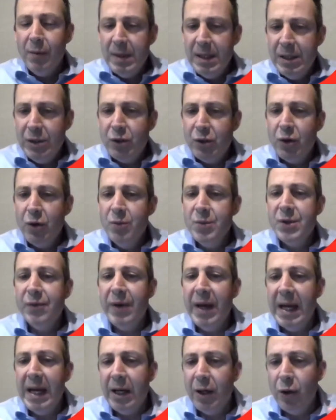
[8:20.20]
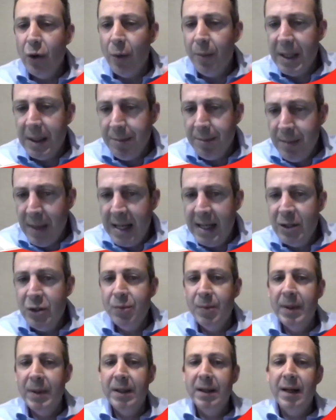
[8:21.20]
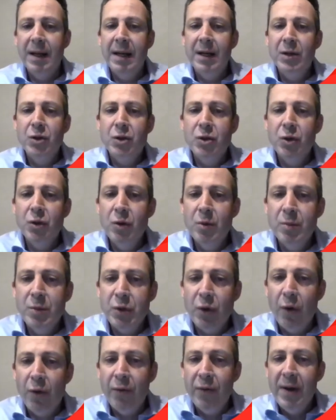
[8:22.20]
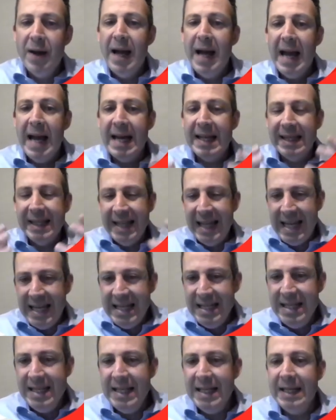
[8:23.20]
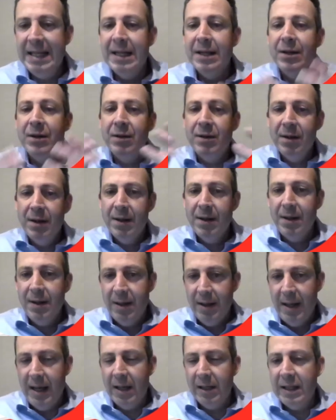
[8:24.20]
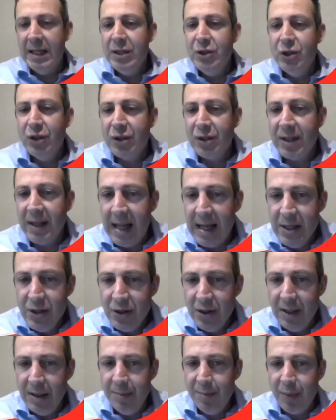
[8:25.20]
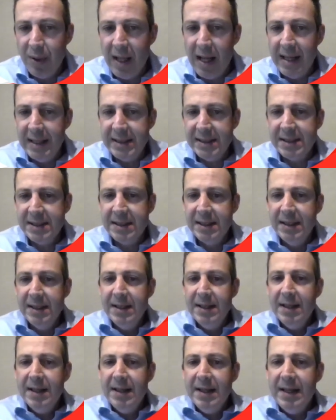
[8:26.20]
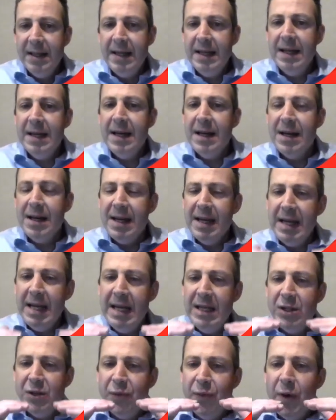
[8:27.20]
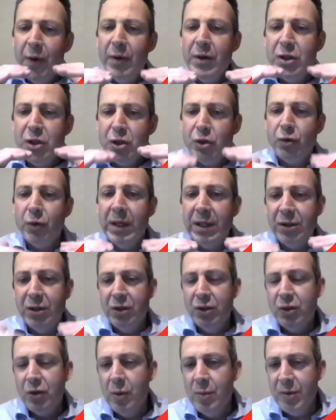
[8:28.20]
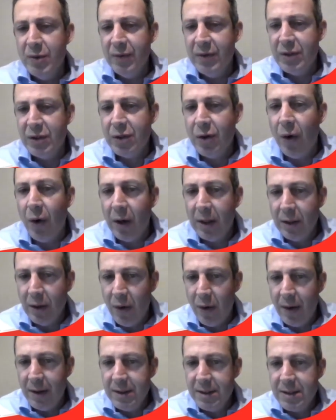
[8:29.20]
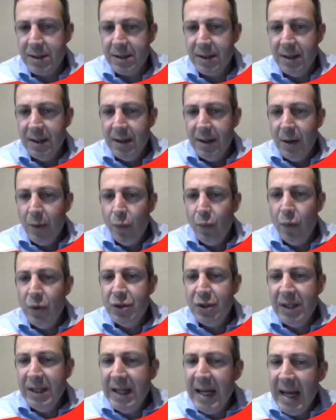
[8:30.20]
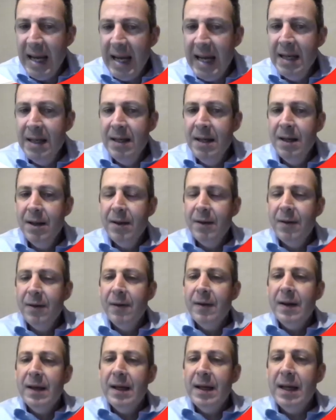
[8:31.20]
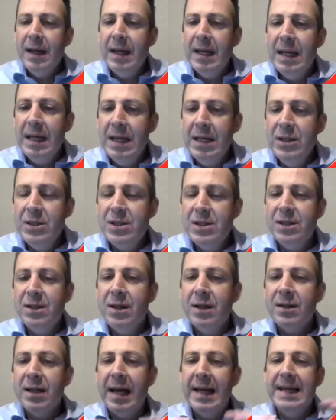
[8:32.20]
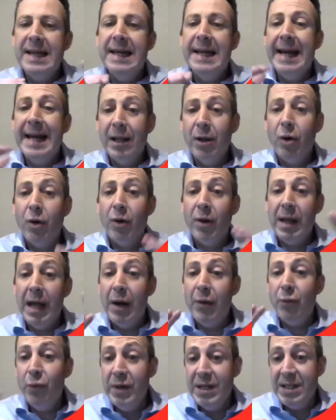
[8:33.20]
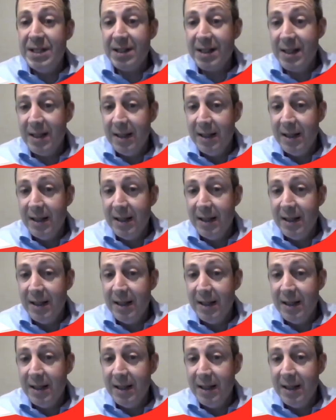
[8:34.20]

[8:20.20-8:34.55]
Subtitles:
in terms of economic management and in terms of our lending and our legislation in place, it's very strict in terms of its guidelines, which again is taking out a lot of that risk